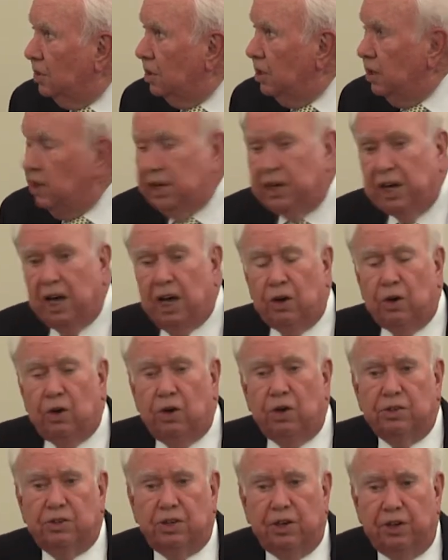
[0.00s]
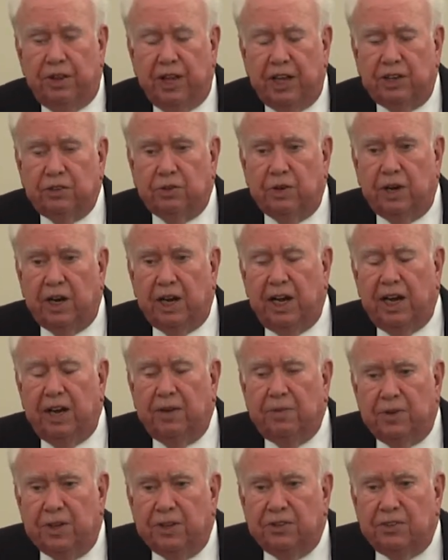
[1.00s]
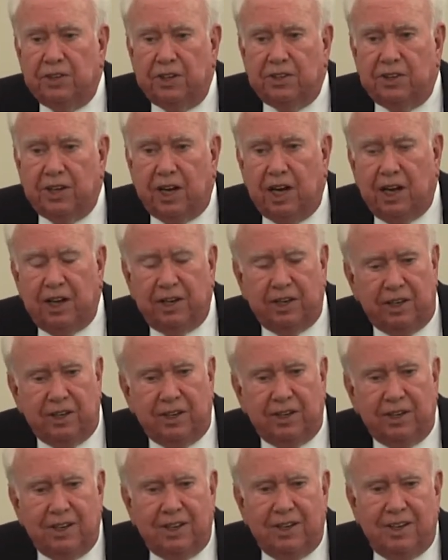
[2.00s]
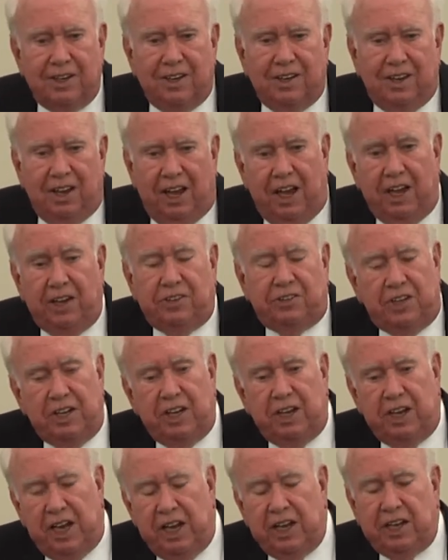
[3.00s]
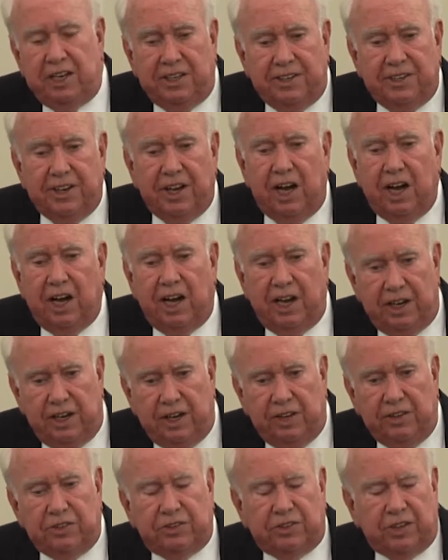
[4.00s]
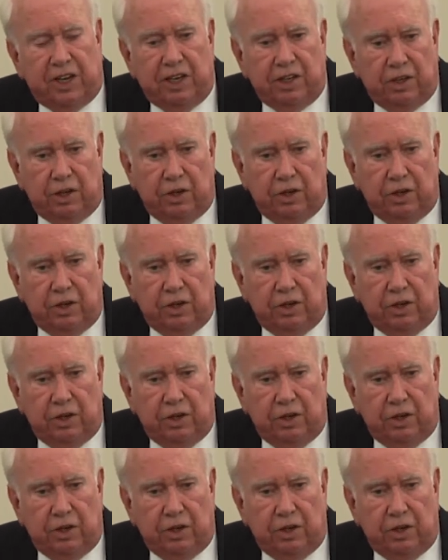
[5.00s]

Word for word: He got older, that's what happens. He died in 1889 in St.